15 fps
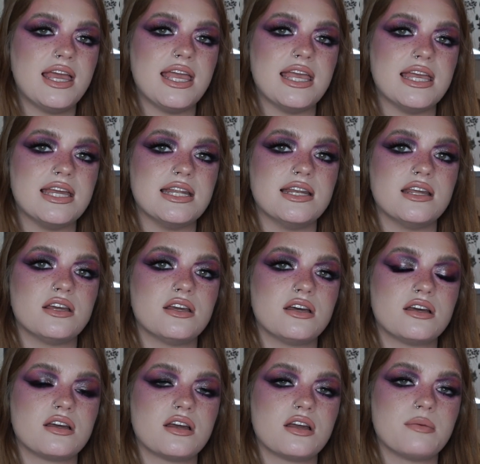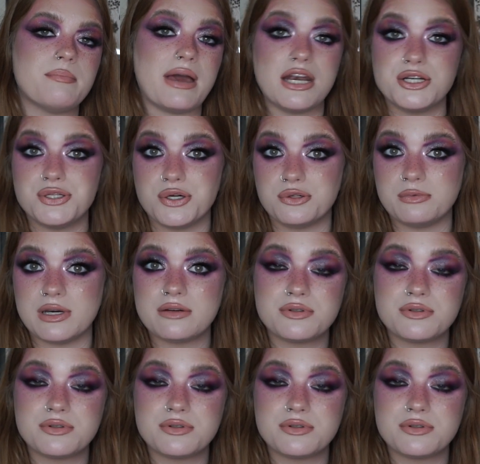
in Manitoba,